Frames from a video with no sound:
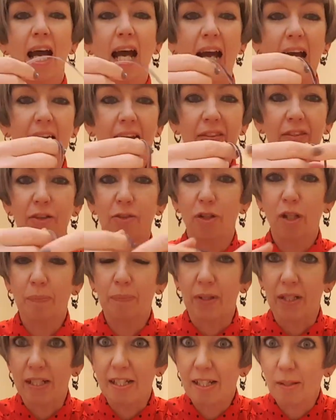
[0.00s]
and the
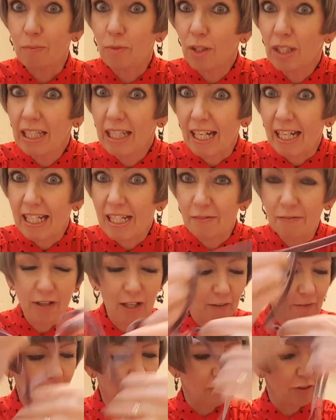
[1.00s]
ribbon, some really nice
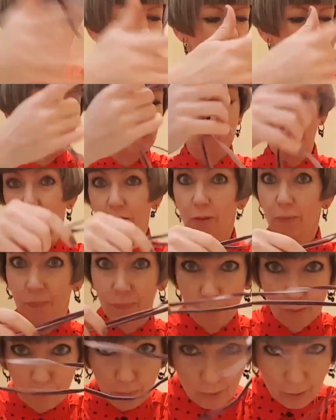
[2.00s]
velvet ribbon. So
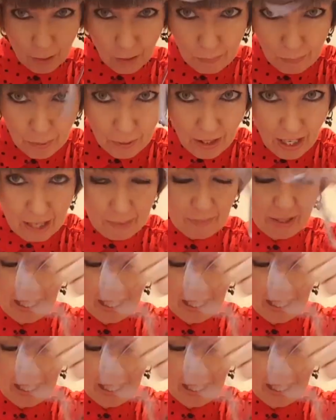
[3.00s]
could put that